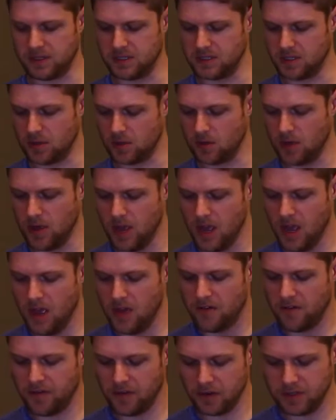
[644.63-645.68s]
So
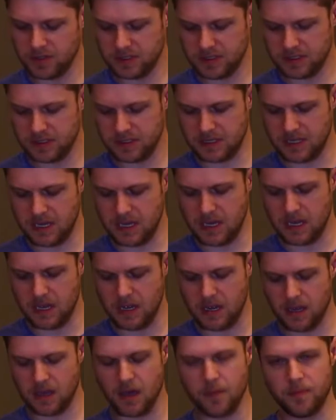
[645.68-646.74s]
first is the
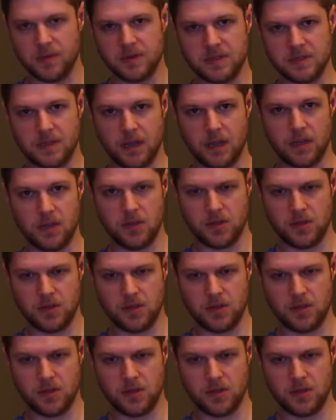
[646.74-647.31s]
cup design.